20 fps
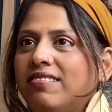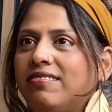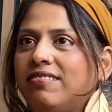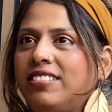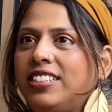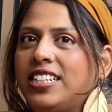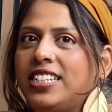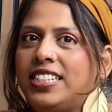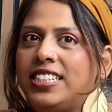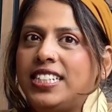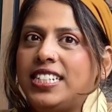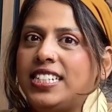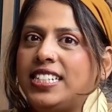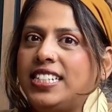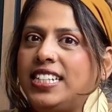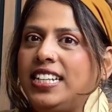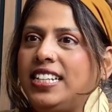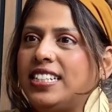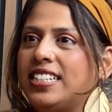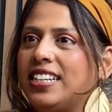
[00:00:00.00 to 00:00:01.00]
'Tis the
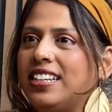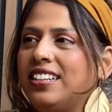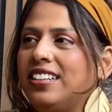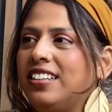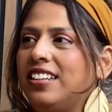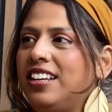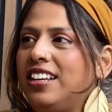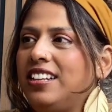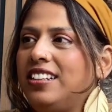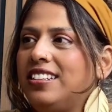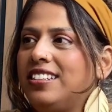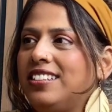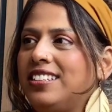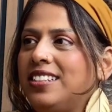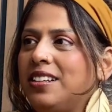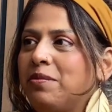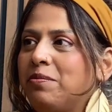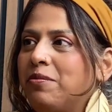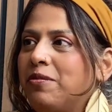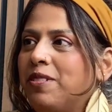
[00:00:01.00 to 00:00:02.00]
season in
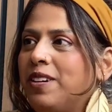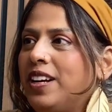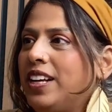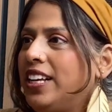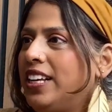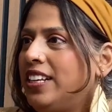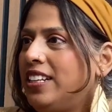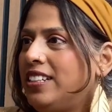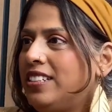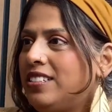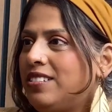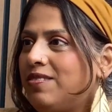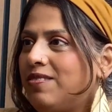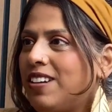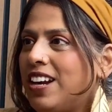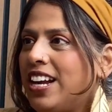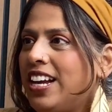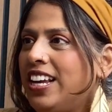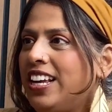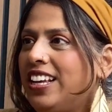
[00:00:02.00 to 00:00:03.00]
some ways,
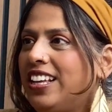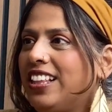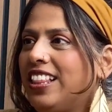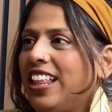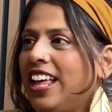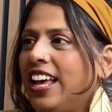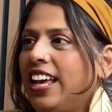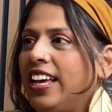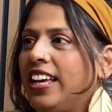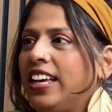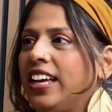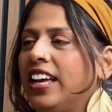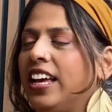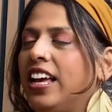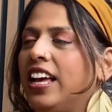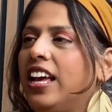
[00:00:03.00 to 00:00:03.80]
right? Like,